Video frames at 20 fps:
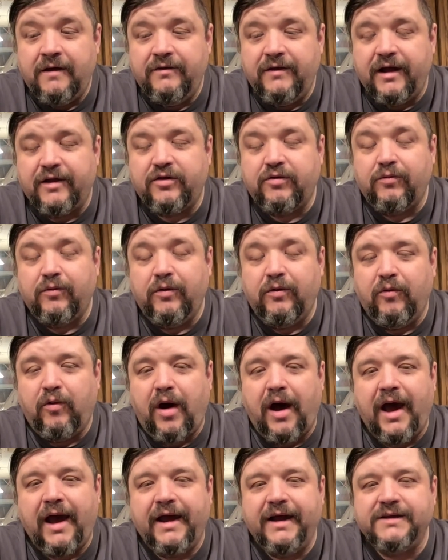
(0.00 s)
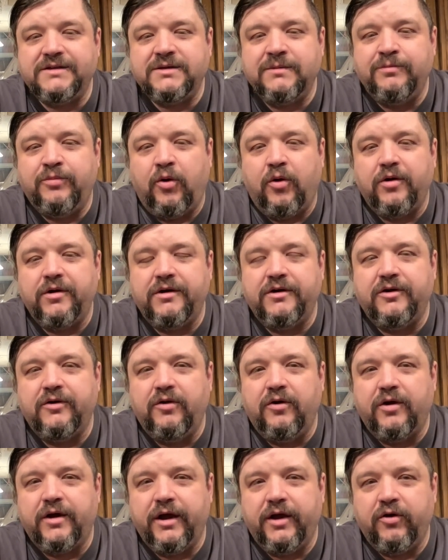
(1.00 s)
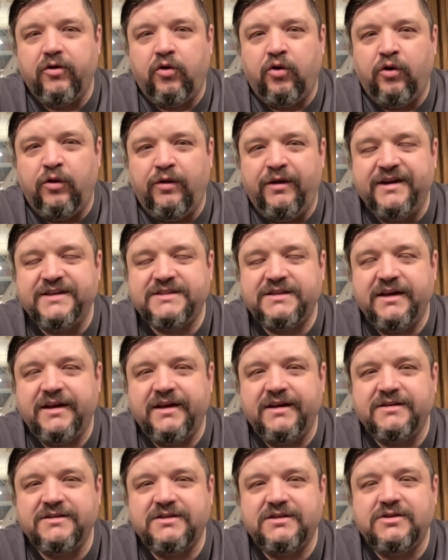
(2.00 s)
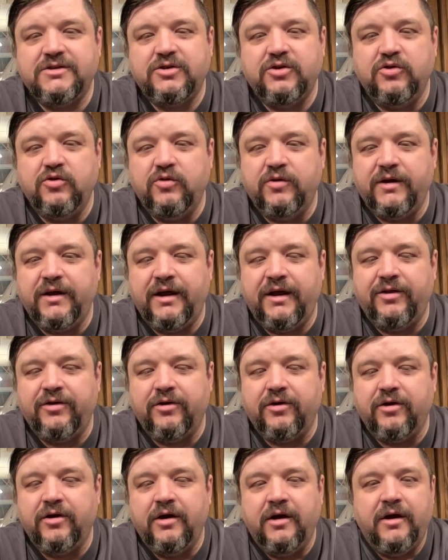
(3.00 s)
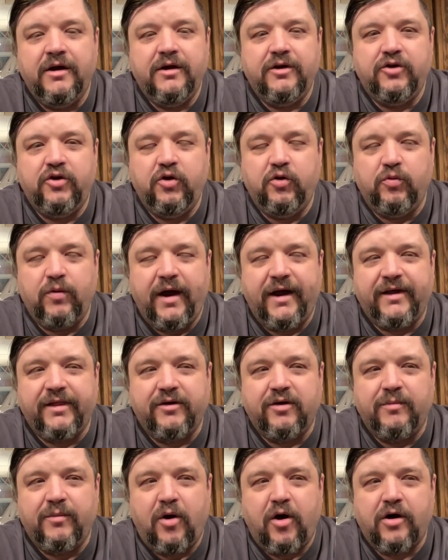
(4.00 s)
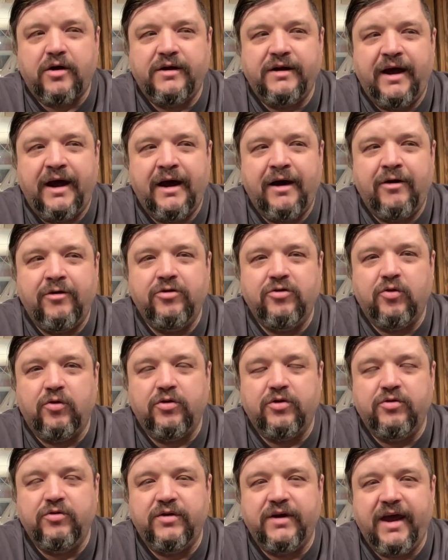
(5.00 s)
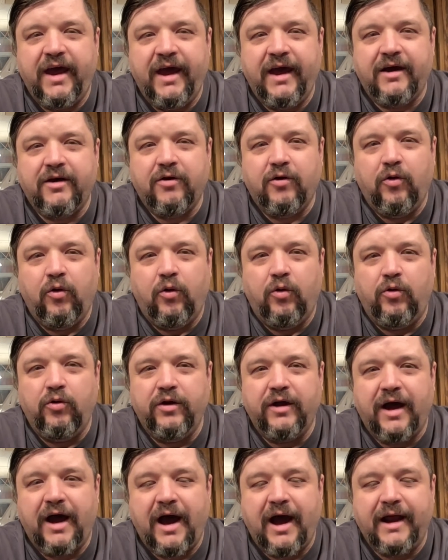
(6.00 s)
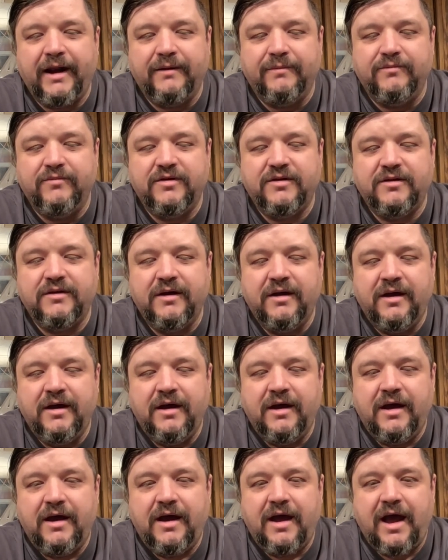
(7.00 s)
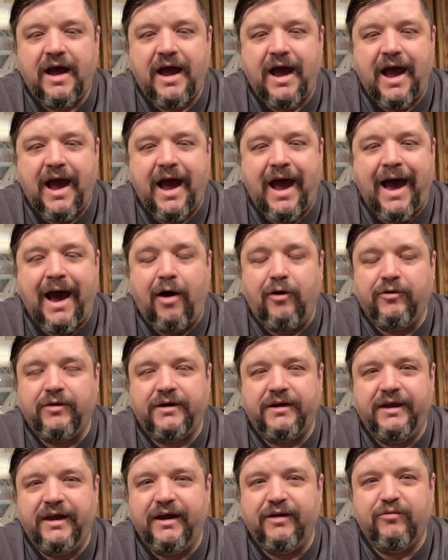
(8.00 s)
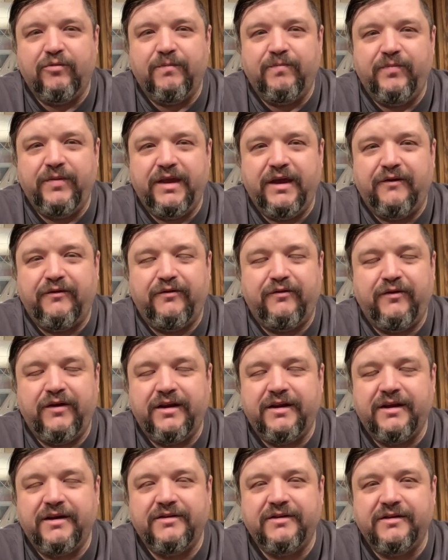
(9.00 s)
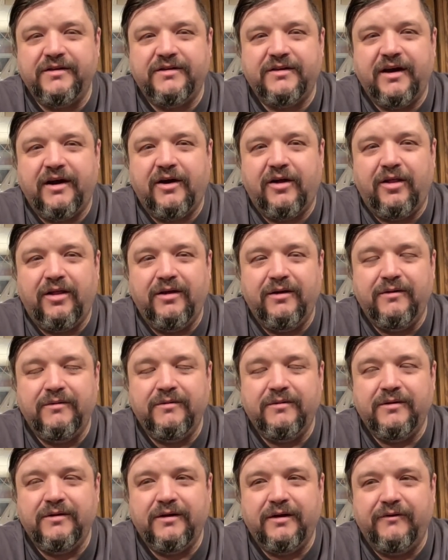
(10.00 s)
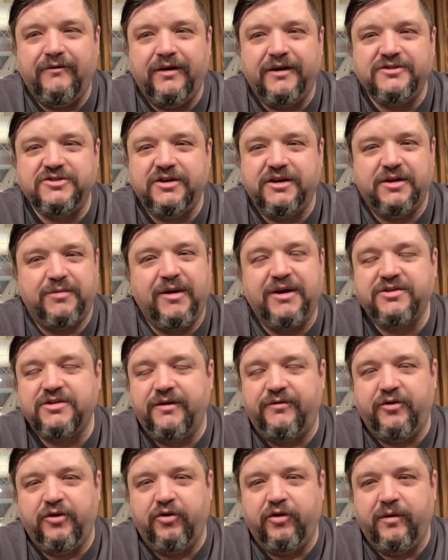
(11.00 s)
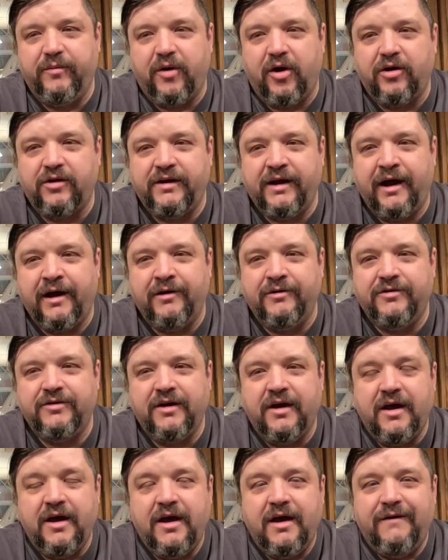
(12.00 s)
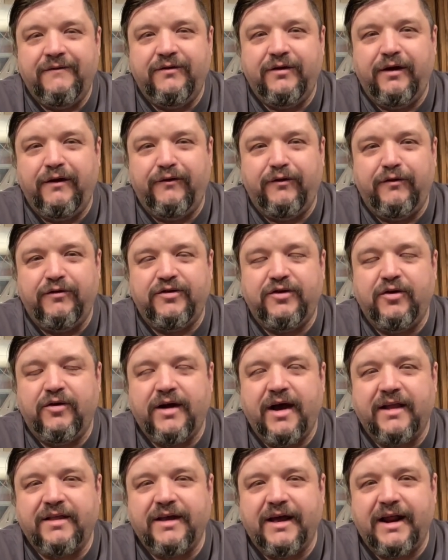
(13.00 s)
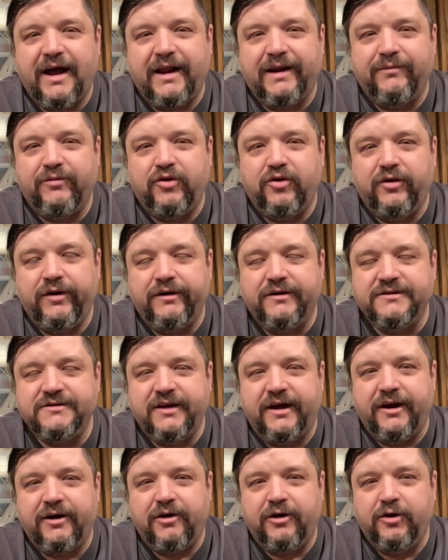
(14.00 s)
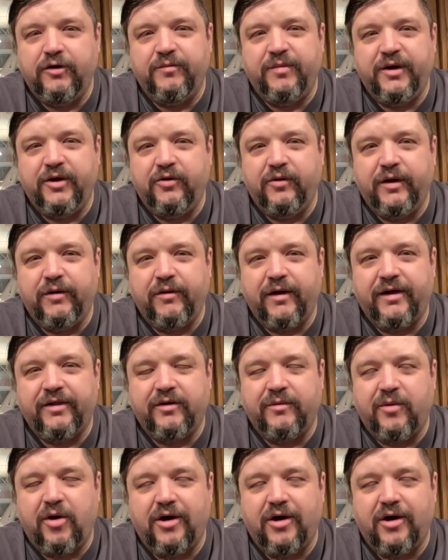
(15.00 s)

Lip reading: That's why it's important to look at your old listings, to either do regular markdowns or to take old items out. If it doesn't sell, eventually, especially if you're doing markdowns, if you've still got that item 2 years later and you've been doing regular